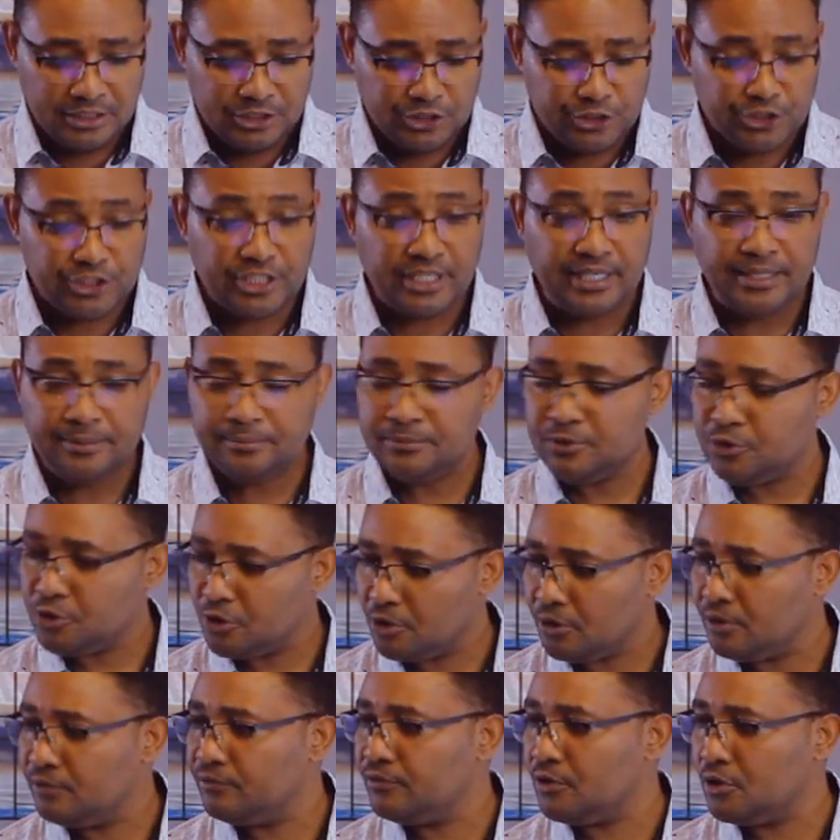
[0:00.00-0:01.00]
Shem
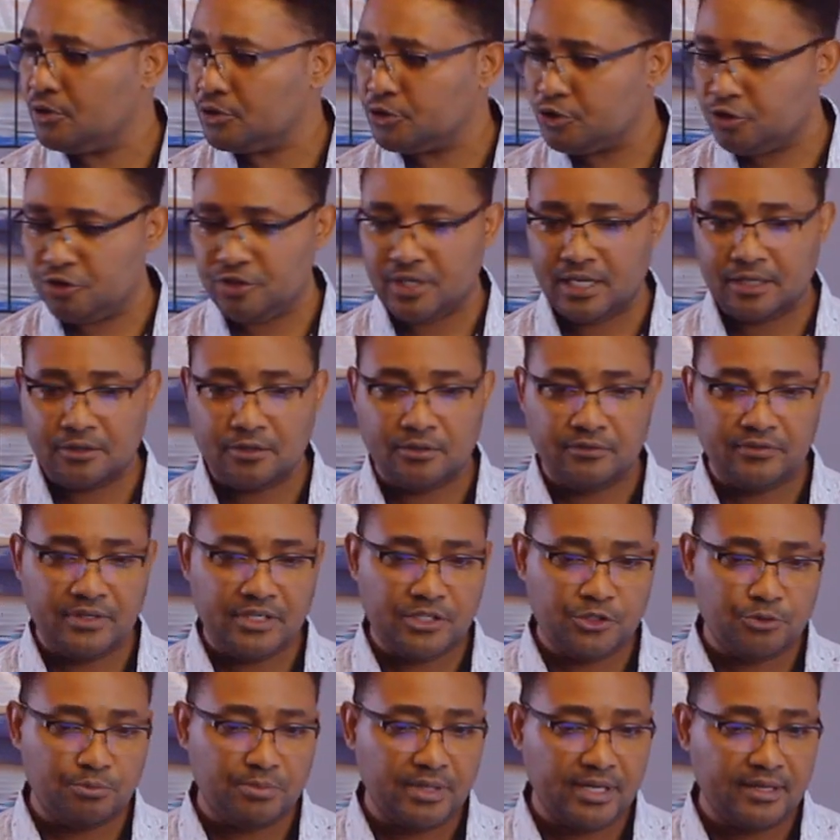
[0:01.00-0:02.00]
sort of lost track of
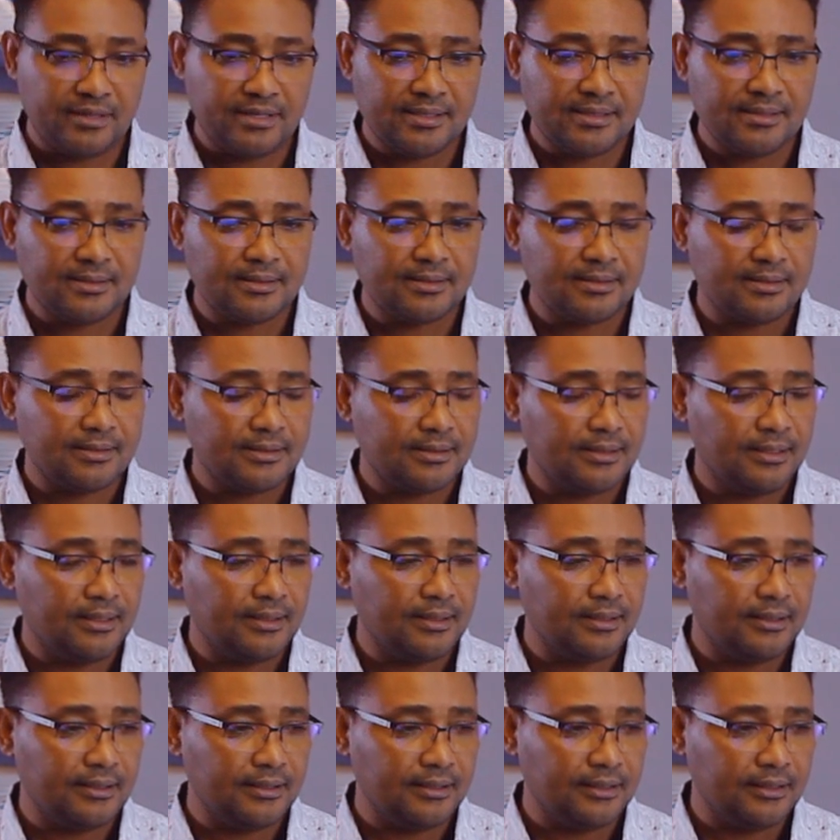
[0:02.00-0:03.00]
his brothers
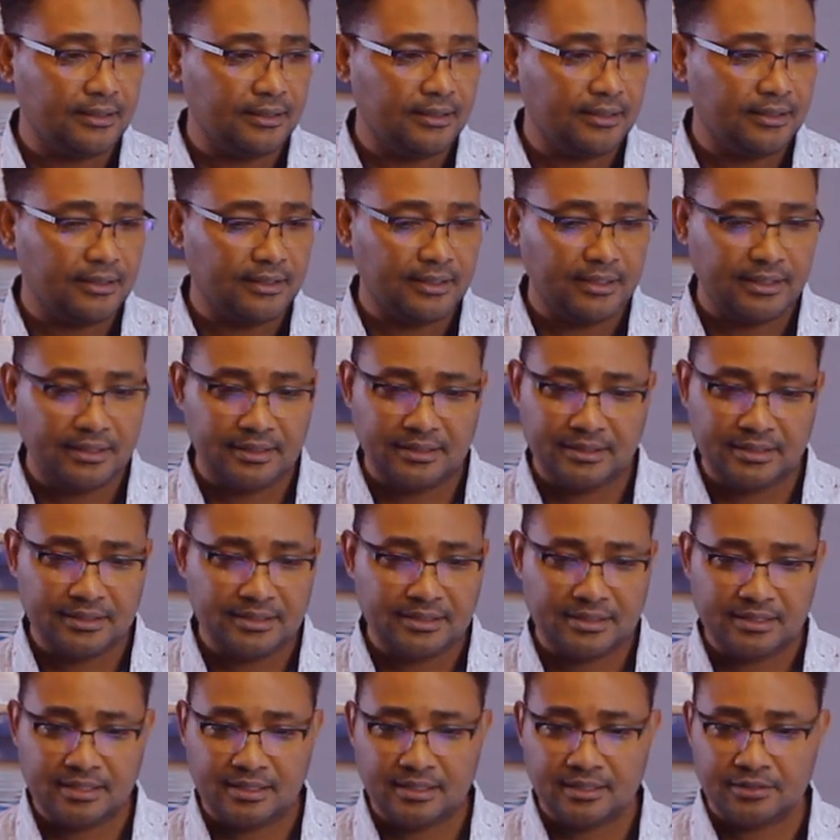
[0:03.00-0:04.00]
and the
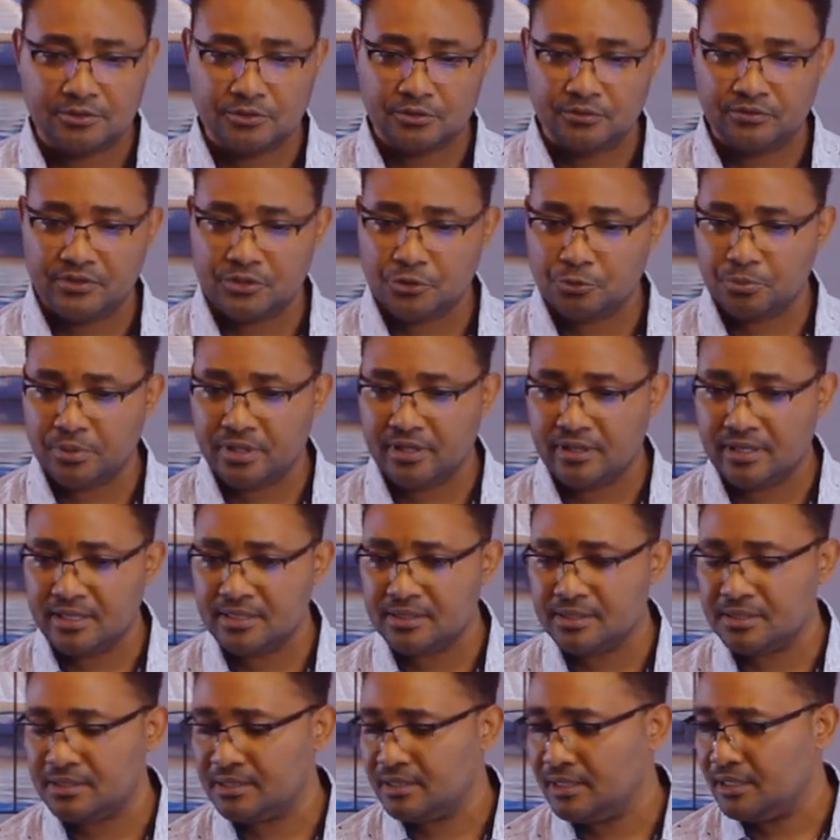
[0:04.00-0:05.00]
descendants of his
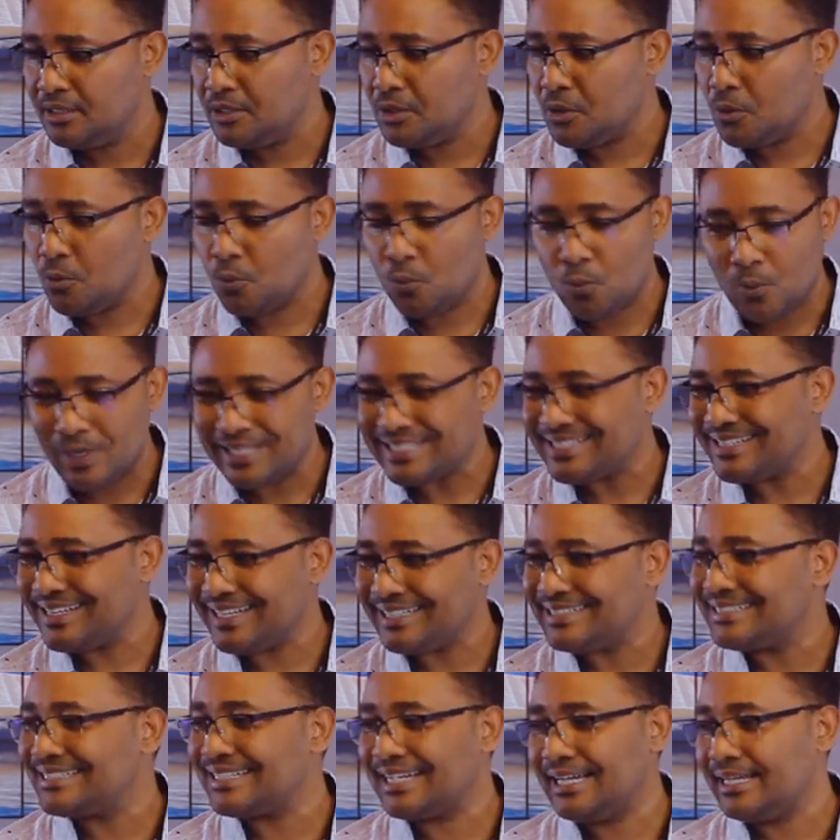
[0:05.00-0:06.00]
brothers once
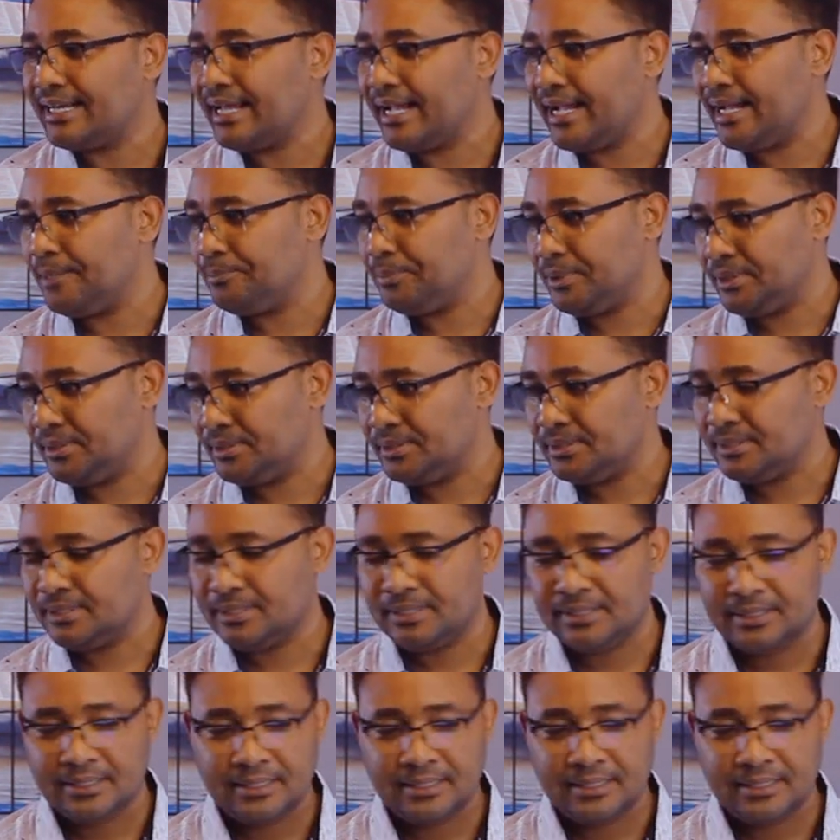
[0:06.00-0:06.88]
that scatter happened.